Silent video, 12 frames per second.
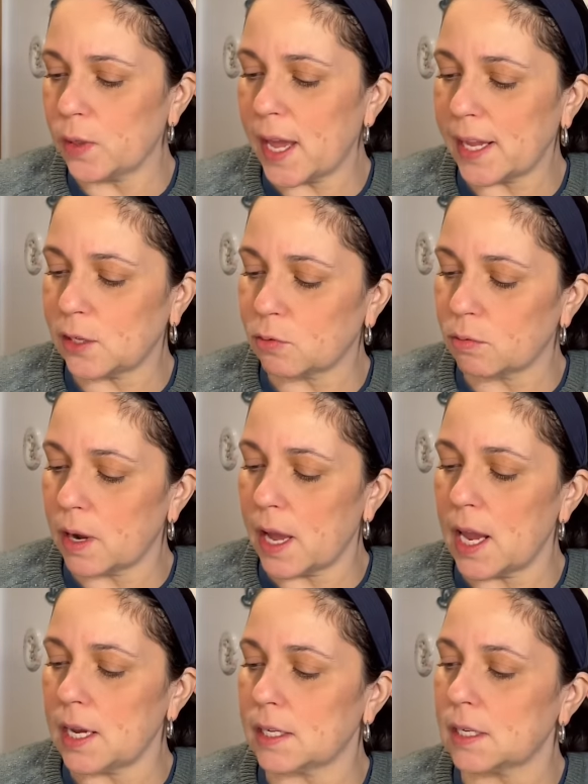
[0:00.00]
That's
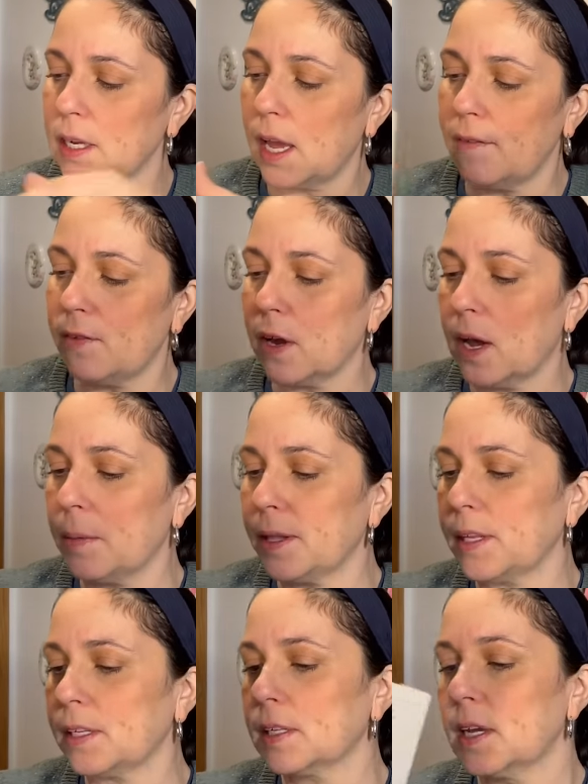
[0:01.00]
right. I forgot about
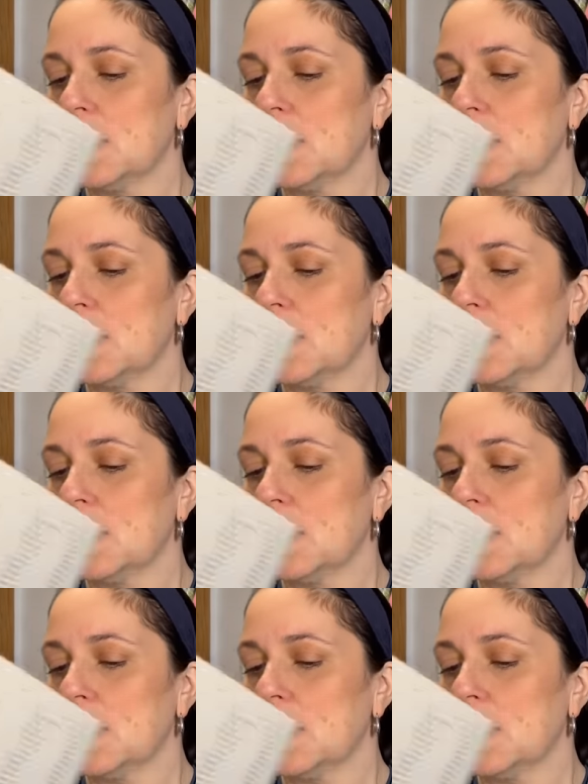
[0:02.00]
this.